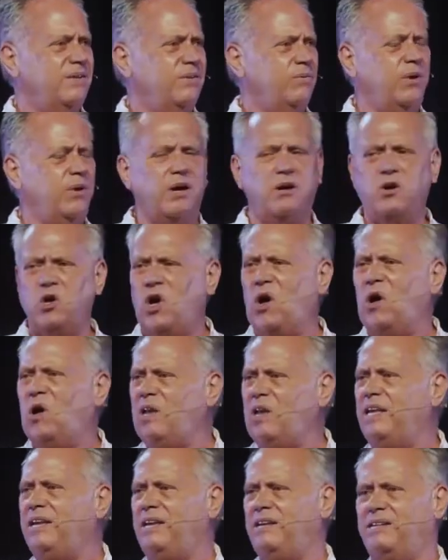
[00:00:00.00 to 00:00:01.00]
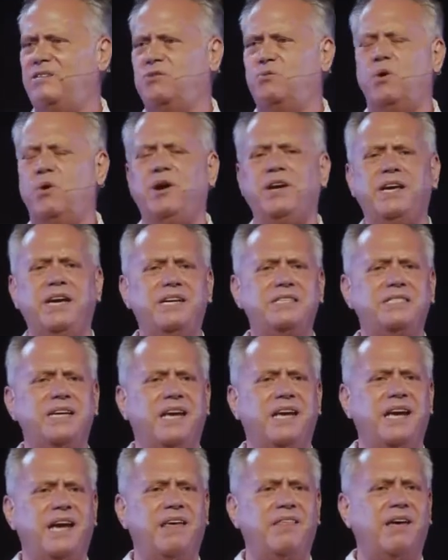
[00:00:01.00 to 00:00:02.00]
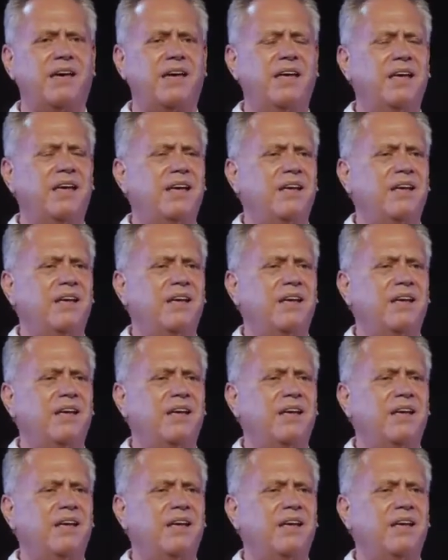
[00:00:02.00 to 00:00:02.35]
we are colleagues working together.